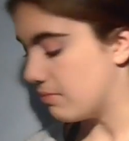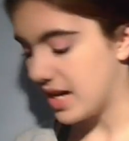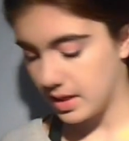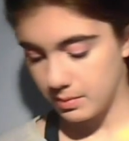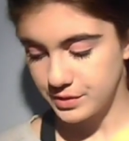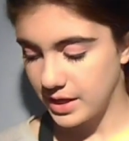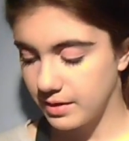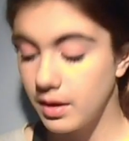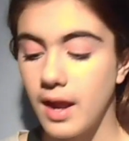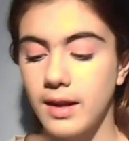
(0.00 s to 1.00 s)
medium
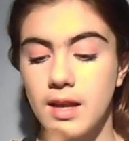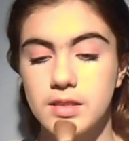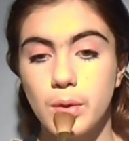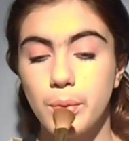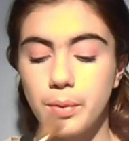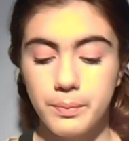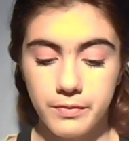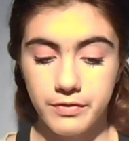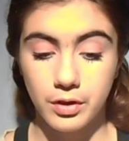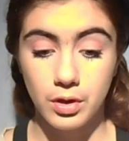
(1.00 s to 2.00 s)
shade, I guess,
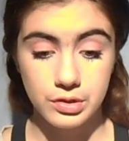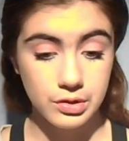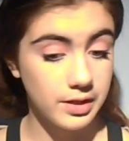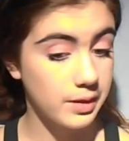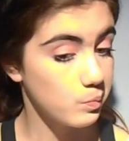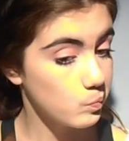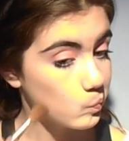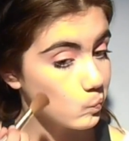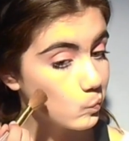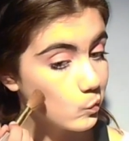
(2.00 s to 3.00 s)
for contouring.
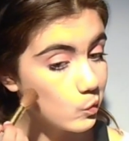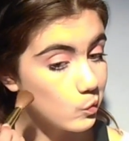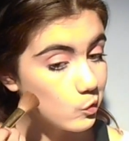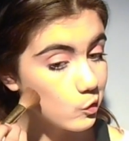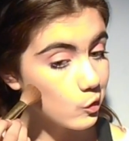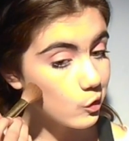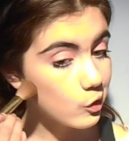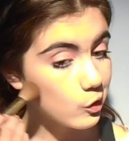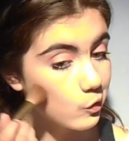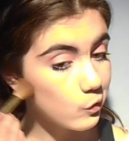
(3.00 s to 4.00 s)
I'm just going to
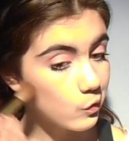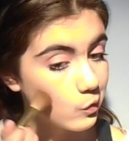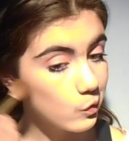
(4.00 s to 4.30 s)
kind of